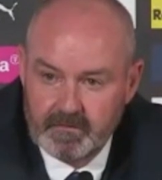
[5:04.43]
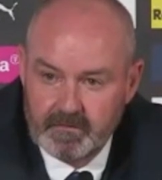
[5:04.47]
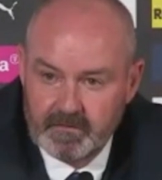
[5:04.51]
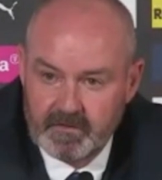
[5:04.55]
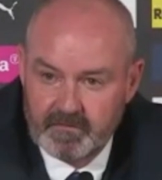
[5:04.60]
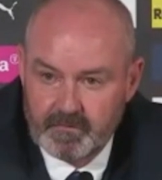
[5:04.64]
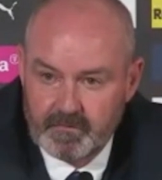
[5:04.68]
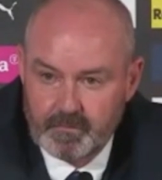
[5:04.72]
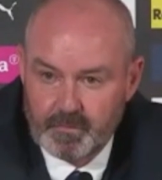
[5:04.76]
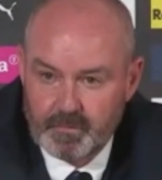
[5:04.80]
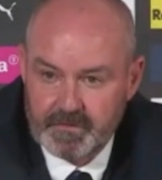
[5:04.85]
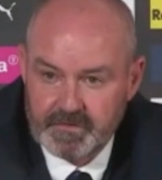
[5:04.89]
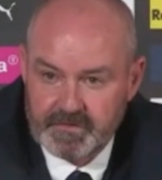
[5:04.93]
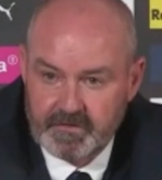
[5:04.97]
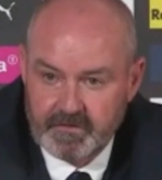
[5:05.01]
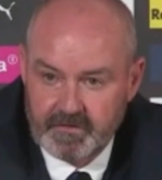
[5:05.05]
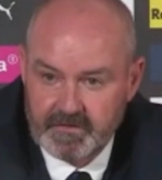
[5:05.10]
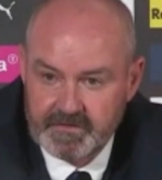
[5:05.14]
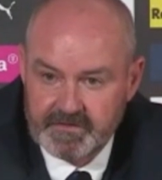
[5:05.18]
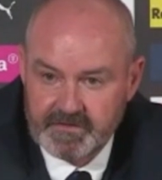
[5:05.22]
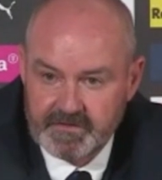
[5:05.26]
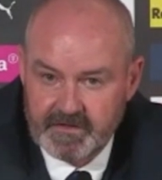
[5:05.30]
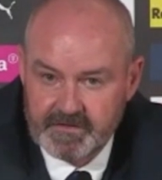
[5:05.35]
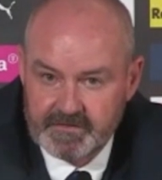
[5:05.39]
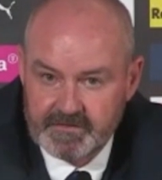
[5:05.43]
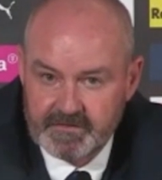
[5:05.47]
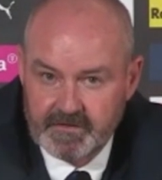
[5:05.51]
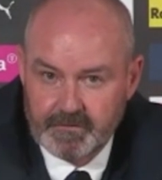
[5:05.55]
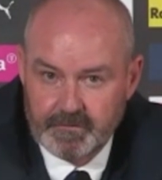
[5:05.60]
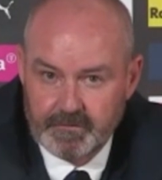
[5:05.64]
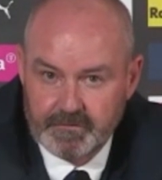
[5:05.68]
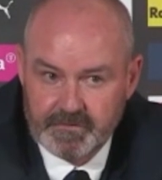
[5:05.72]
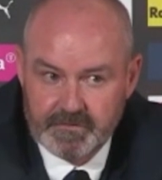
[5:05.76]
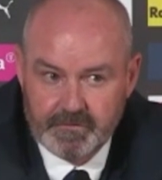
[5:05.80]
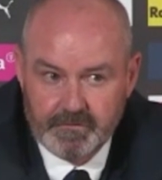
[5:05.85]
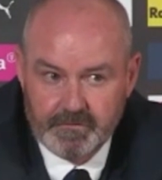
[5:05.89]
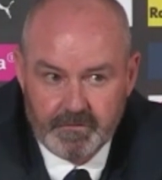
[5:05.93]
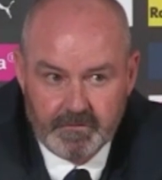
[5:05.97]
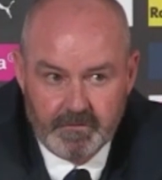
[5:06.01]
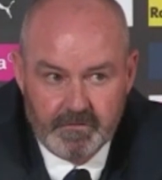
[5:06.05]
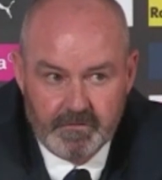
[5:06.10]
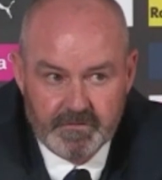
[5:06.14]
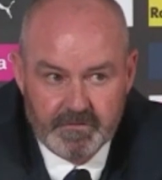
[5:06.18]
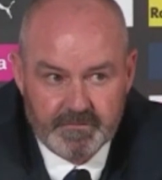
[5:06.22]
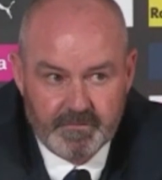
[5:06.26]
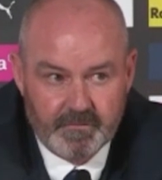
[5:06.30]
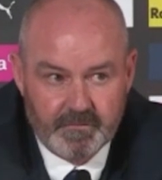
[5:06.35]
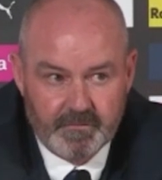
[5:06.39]
Everybody's criticising they don't score
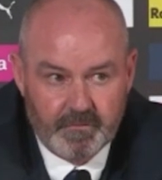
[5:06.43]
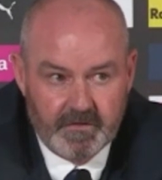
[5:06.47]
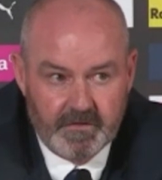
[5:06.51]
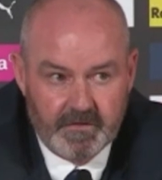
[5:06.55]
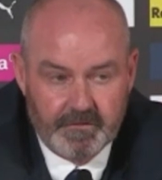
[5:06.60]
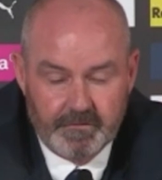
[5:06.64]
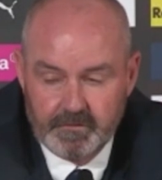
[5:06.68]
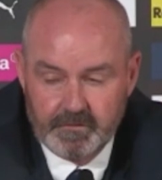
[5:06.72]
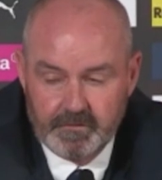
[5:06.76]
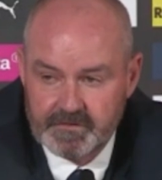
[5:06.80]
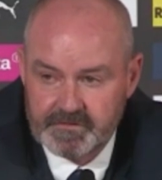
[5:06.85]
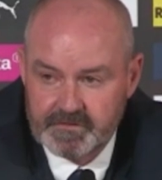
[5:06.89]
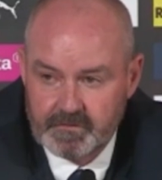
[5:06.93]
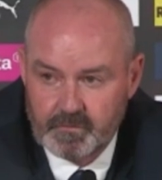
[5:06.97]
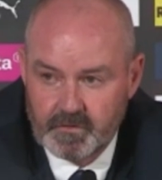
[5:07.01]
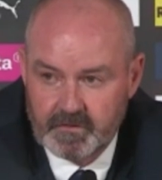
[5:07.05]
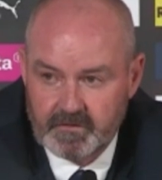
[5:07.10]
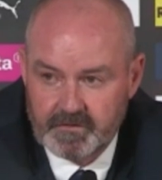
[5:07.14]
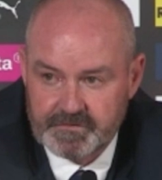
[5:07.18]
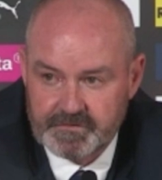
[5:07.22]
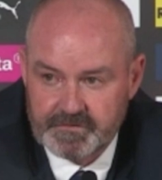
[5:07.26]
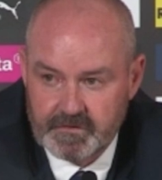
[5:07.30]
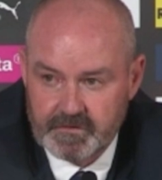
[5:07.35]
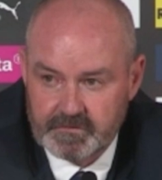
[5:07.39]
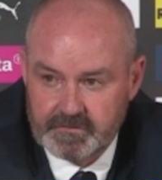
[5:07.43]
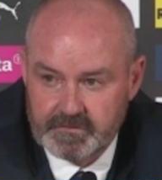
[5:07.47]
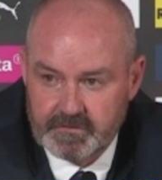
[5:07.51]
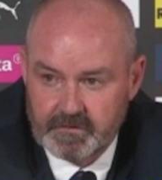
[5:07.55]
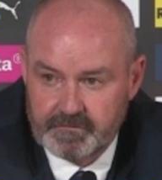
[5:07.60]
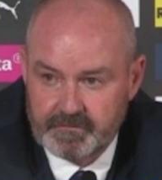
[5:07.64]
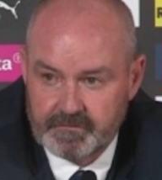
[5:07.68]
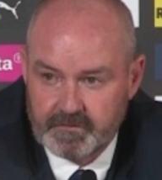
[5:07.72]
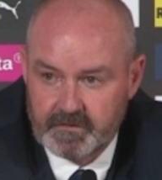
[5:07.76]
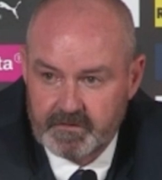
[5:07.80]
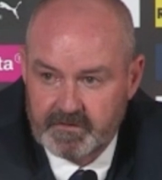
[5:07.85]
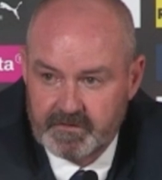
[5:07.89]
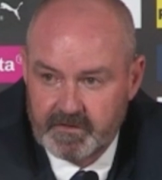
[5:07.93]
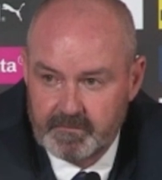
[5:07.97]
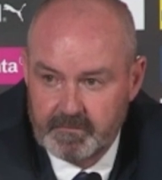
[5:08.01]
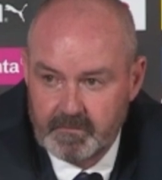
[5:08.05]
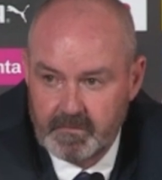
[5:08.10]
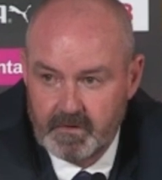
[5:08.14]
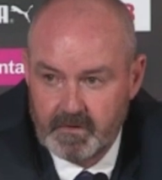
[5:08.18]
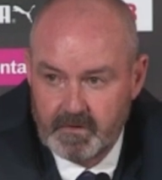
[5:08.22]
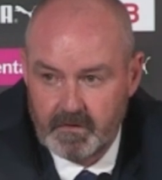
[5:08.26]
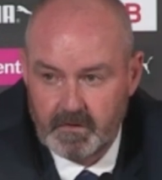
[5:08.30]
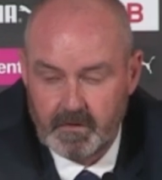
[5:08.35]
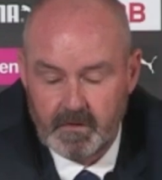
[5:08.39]
goals, but what they do is they work their socks off of the team.
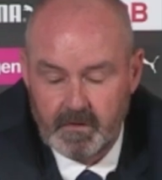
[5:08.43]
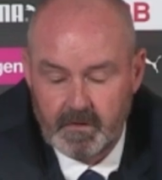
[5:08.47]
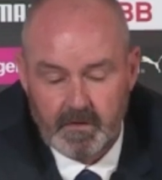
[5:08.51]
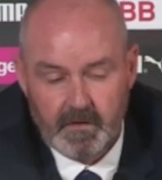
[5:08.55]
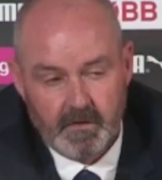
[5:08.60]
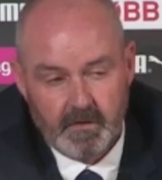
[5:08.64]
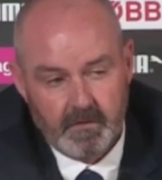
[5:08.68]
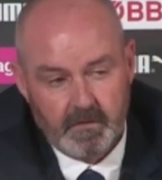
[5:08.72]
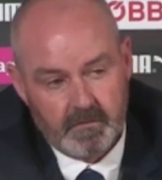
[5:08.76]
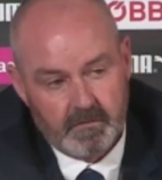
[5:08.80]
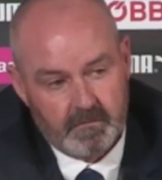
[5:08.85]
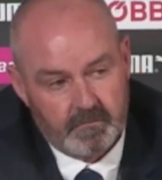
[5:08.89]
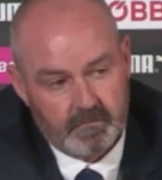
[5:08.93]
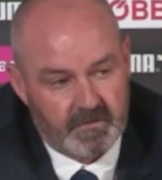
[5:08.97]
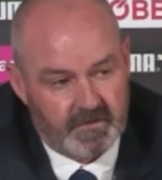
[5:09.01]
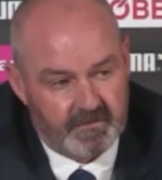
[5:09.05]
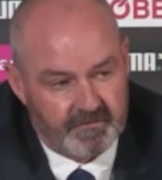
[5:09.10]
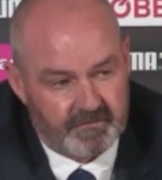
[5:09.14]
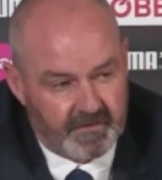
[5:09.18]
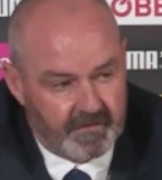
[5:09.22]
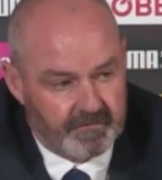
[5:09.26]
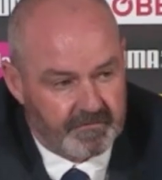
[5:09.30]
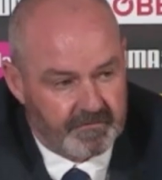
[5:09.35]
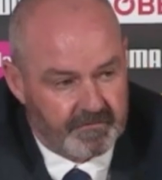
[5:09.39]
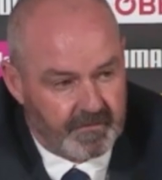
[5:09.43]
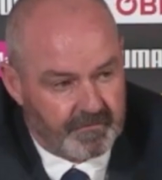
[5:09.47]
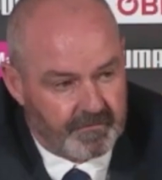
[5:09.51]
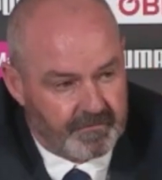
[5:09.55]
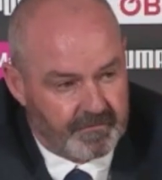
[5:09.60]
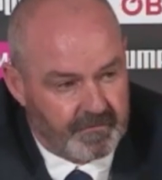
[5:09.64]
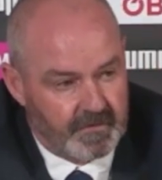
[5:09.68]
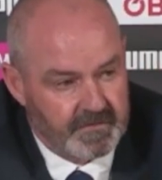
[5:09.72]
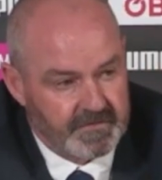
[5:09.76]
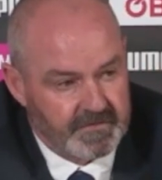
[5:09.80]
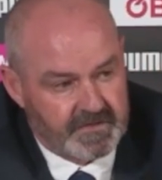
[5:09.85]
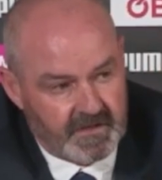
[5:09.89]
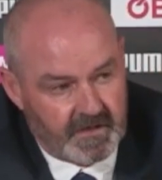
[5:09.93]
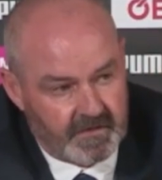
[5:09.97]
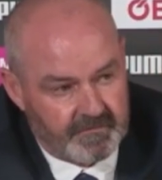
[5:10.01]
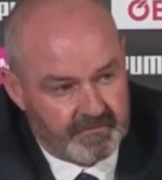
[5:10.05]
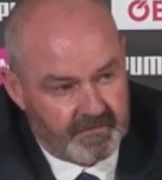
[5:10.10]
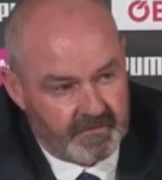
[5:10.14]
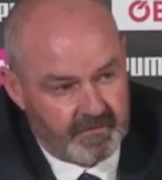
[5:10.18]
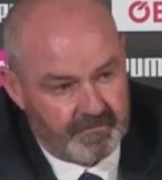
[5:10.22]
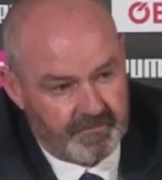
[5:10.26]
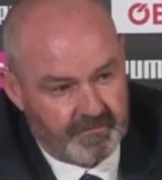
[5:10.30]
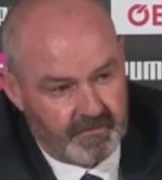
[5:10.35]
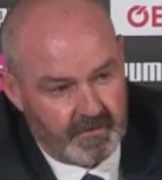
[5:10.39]
Defend for the front, start
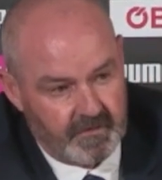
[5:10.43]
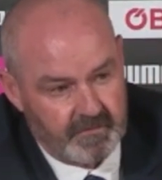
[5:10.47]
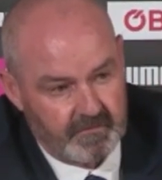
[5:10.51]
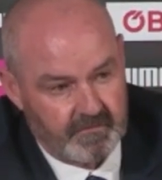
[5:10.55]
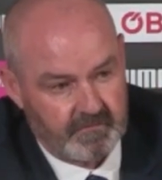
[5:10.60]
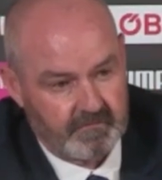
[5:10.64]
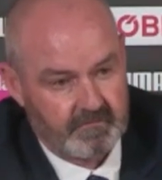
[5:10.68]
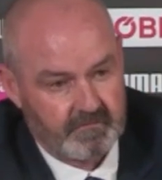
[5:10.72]
for the front.